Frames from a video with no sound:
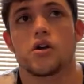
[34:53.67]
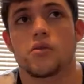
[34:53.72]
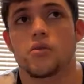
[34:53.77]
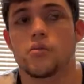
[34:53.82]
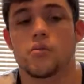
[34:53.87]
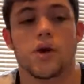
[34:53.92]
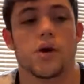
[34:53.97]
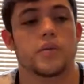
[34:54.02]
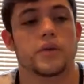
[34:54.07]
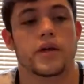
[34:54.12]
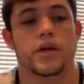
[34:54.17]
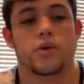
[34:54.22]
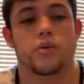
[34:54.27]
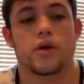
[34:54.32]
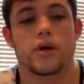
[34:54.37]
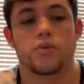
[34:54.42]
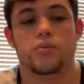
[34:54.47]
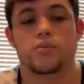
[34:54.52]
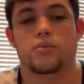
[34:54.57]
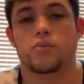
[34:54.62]
Probably get
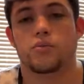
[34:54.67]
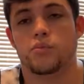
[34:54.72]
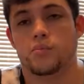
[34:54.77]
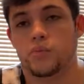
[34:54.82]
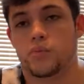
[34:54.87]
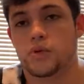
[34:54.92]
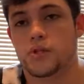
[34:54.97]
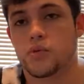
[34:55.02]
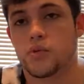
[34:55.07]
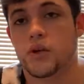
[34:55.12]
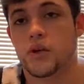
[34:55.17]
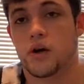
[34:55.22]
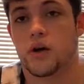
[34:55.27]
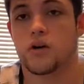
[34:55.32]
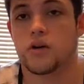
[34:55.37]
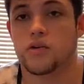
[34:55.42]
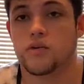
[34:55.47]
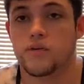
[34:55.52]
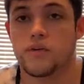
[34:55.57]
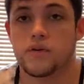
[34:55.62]
away between
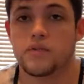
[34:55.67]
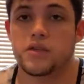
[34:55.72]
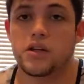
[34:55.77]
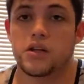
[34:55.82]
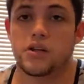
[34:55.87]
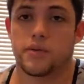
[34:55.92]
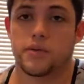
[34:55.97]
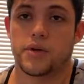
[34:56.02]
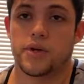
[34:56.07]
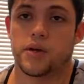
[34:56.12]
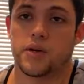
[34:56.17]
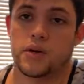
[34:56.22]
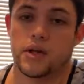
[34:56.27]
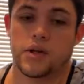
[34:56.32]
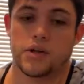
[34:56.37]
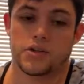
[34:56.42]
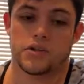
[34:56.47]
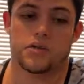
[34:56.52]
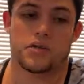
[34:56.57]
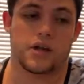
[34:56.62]
$150 and
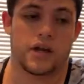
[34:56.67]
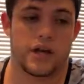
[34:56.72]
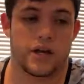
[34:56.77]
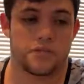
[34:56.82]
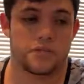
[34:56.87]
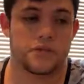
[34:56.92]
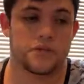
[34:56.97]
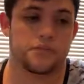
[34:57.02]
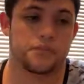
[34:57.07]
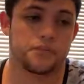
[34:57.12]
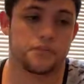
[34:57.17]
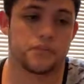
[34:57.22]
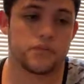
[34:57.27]
$300 for the cams.